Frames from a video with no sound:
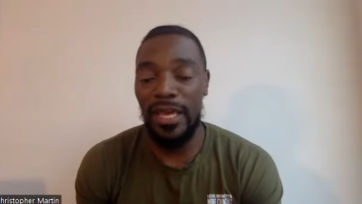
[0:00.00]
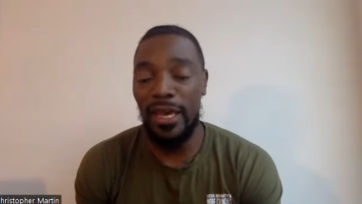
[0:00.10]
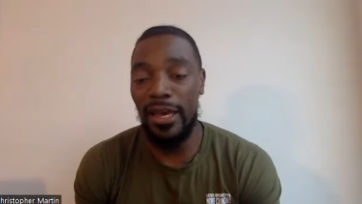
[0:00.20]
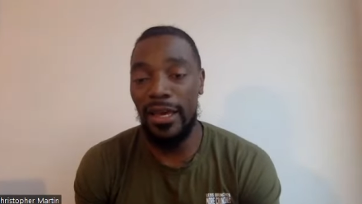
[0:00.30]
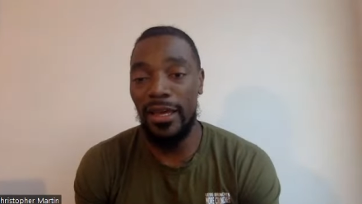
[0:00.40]

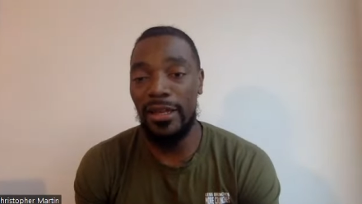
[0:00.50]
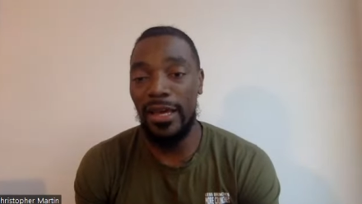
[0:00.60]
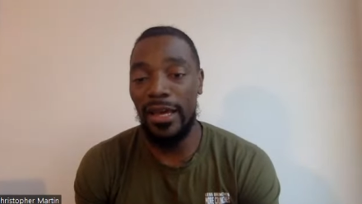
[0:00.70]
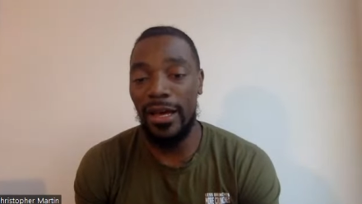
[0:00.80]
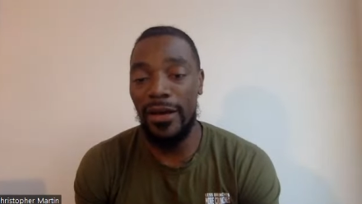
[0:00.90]
And
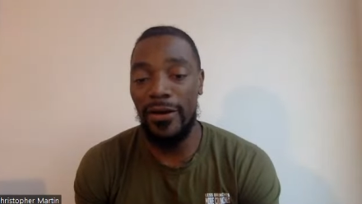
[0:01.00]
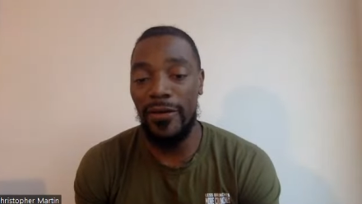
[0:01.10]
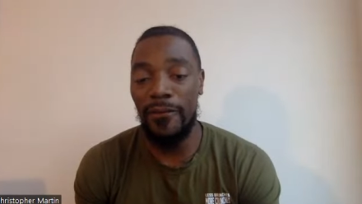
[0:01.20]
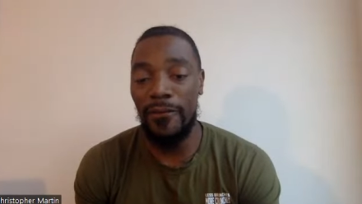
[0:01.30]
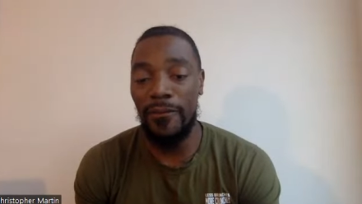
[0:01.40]

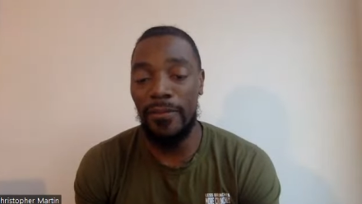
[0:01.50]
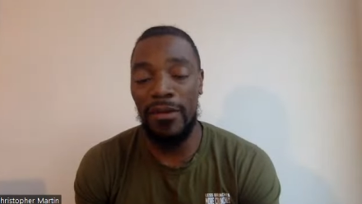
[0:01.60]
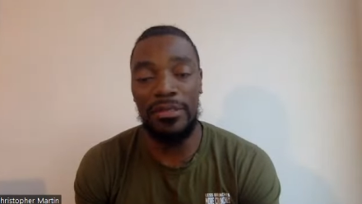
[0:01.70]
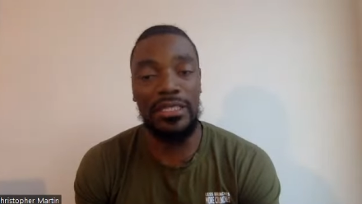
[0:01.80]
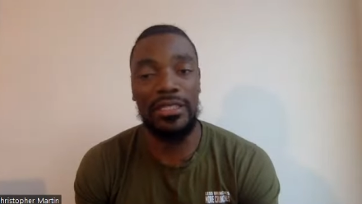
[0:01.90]
um, I
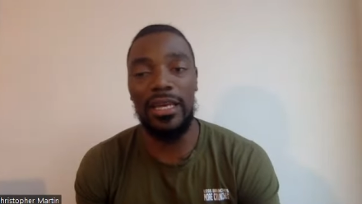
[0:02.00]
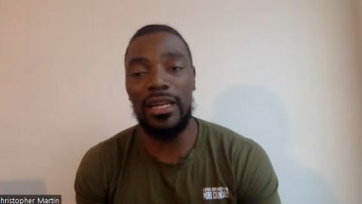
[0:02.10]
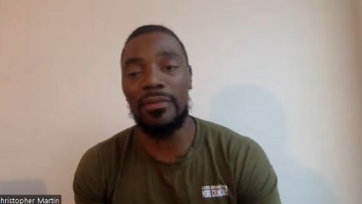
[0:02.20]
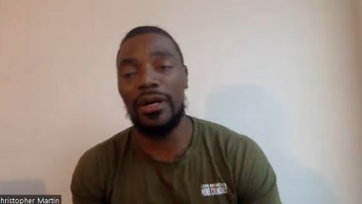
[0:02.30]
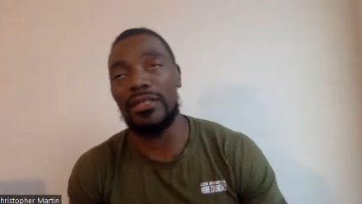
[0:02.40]
was just
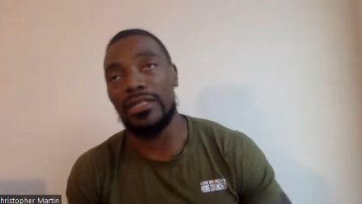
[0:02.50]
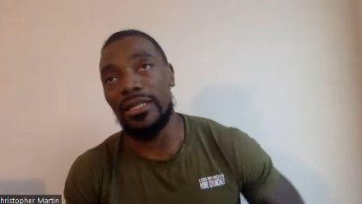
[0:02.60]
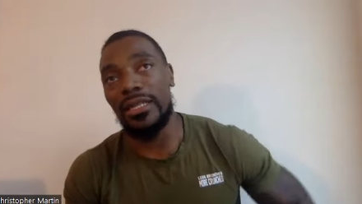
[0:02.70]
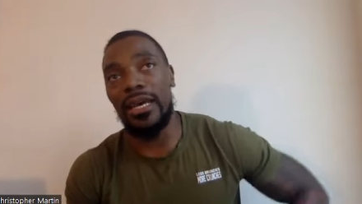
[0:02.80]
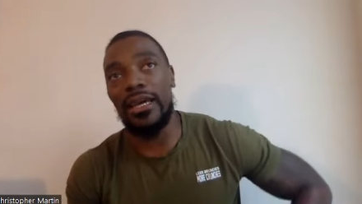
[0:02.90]
thinking about this
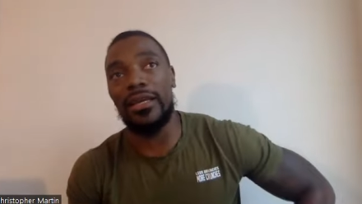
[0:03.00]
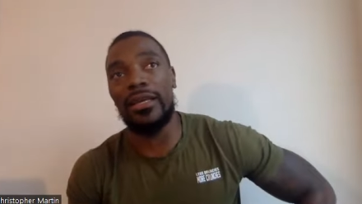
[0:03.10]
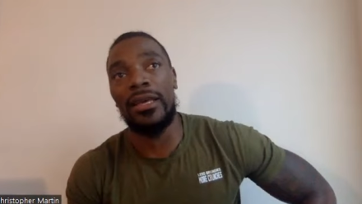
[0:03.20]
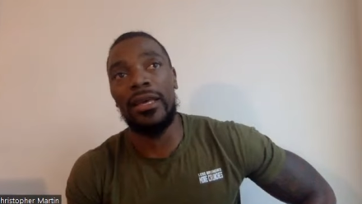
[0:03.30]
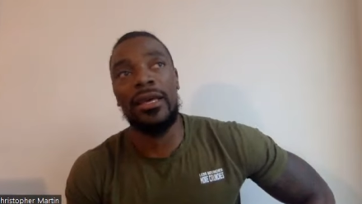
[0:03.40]
today.
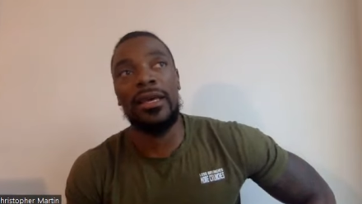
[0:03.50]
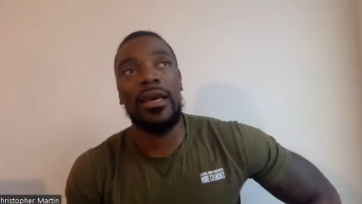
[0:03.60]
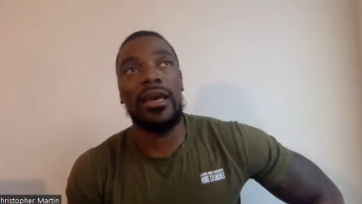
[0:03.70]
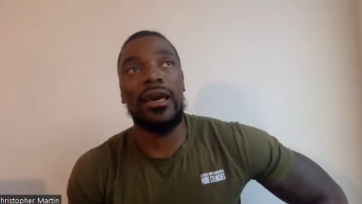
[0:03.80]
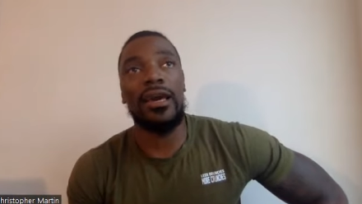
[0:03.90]

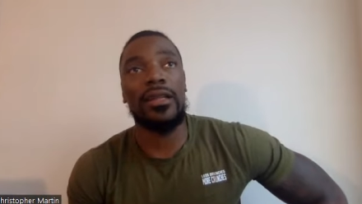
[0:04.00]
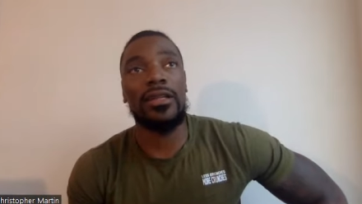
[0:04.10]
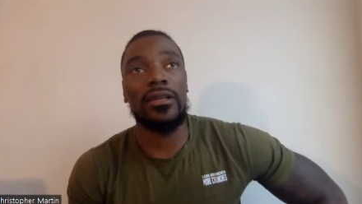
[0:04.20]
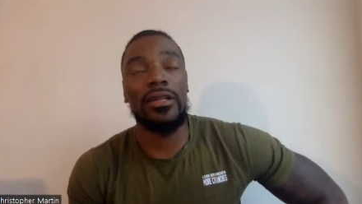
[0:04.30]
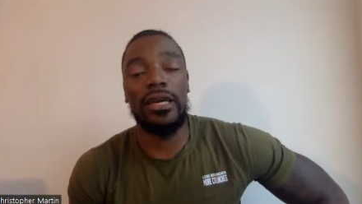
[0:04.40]

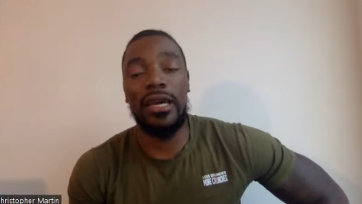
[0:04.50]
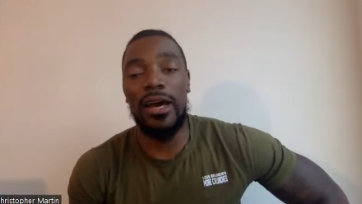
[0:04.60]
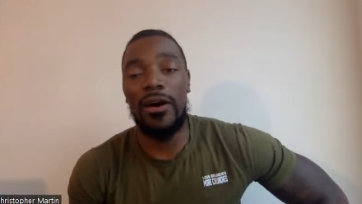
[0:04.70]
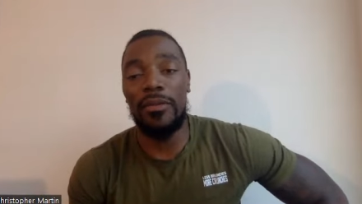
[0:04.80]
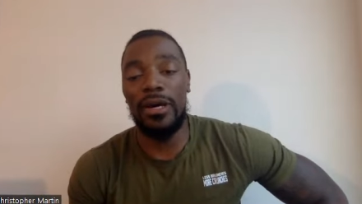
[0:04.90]
And you look at
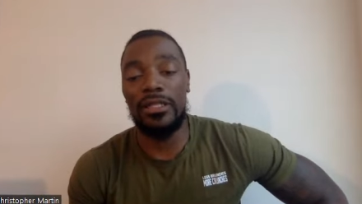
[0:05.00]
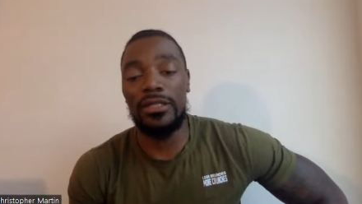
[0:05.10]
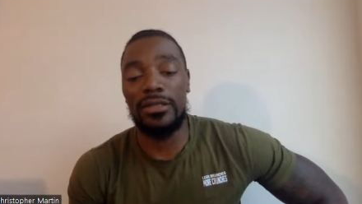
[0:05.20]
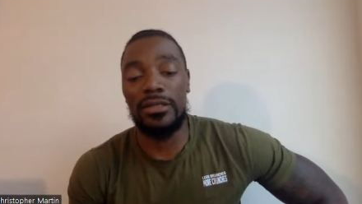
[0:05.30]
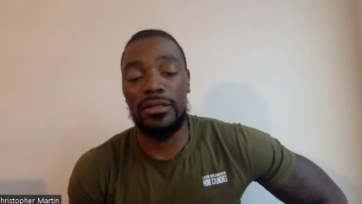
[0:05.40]
how
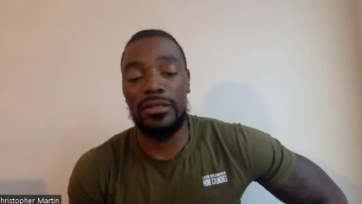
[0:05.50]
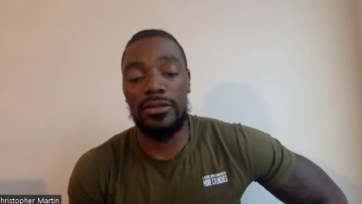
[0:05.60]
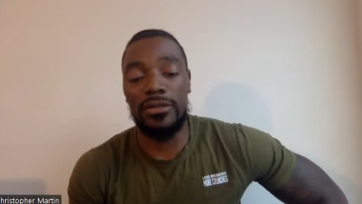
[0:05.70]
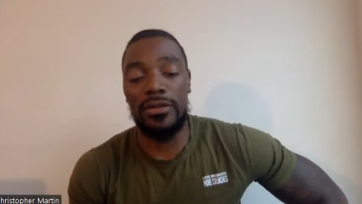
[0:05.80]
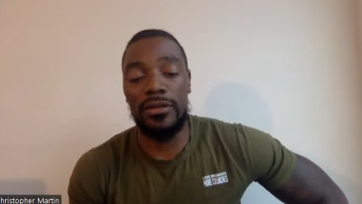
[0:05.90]
much
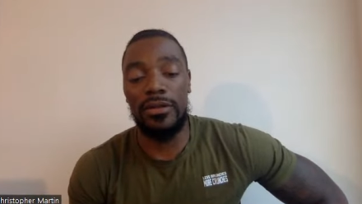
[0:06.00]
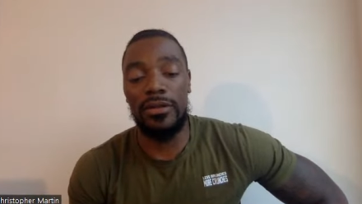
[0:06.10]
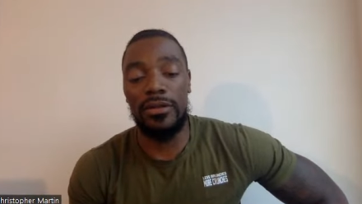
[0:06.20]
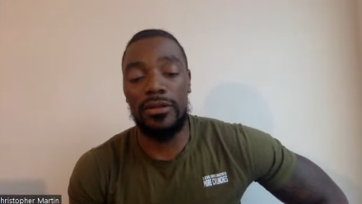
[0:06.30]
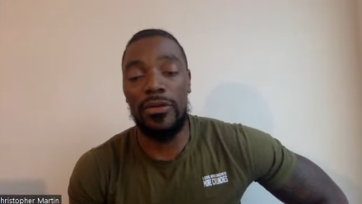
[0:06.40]

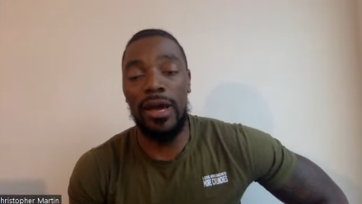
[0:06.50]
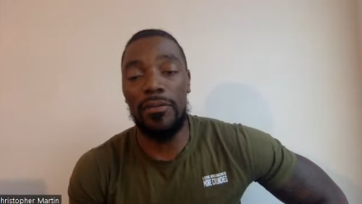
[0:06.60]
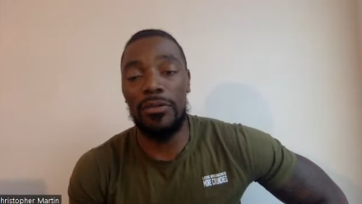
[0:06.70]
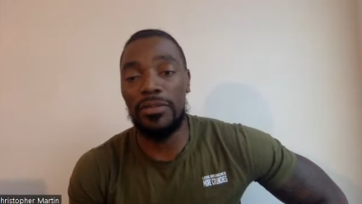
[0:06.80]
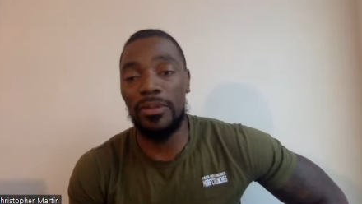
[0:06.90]

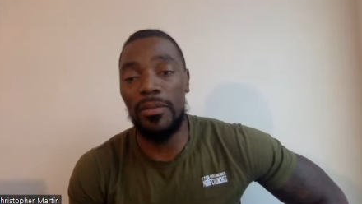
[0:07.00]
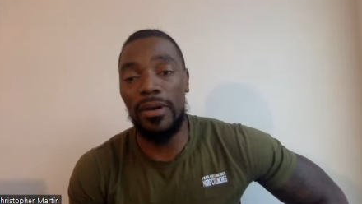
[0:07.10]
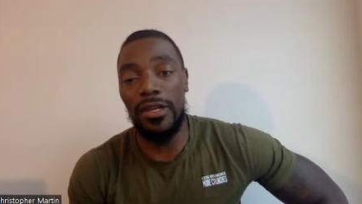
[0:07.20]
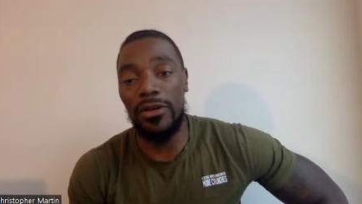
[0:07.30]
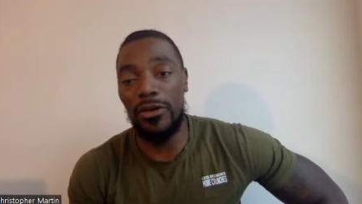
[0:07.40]
crap we spend
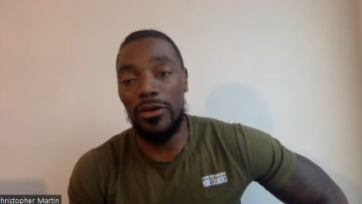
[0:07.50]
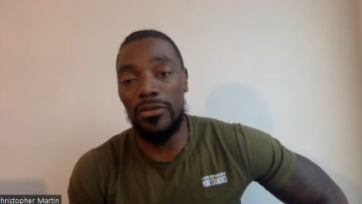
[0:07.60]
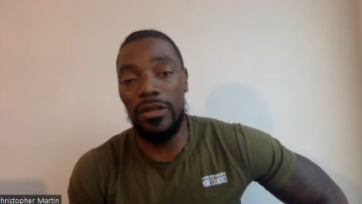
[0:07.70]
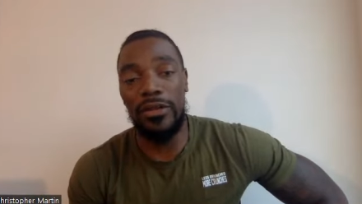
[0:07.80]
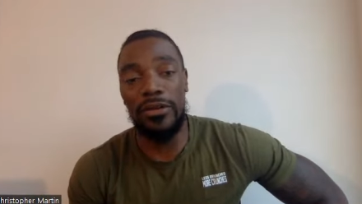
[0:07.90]
money on,
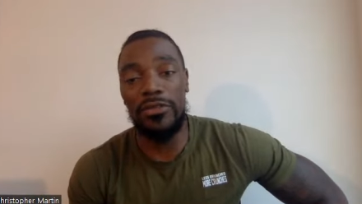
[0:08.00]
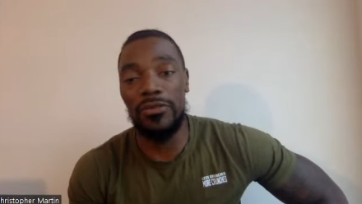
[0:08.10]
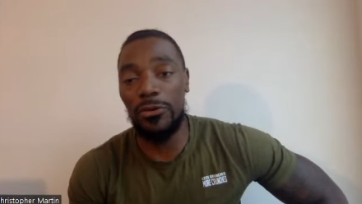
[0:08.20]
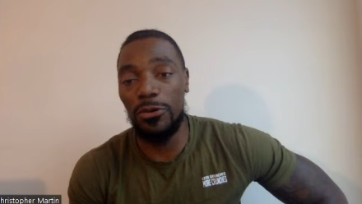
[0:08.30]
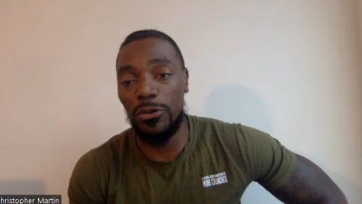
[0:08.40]
whether it's
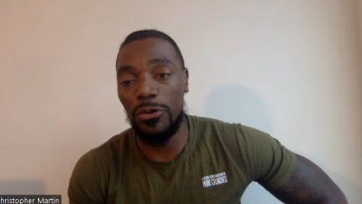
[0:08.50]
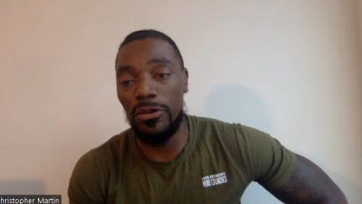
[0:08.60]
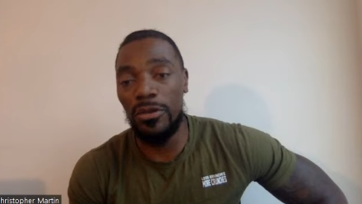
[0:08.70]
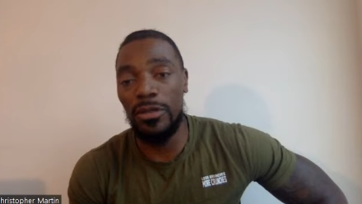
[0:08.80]
food, yeah.